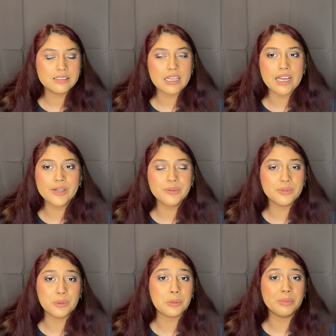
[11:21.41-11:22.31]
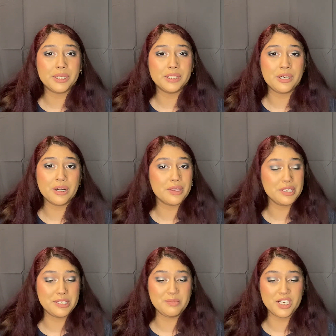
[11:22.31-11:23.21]
I don't normally talk
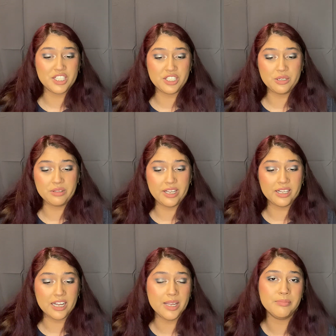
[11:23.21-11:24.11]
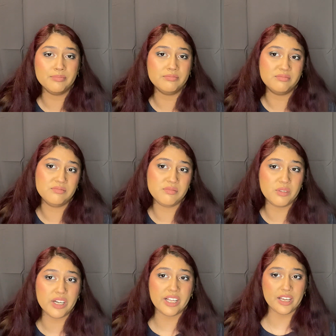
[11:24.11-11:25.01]
this much, so like I'm
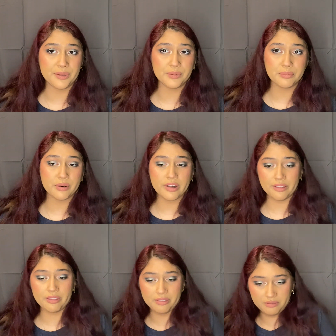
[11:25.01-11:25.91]
running out of breath.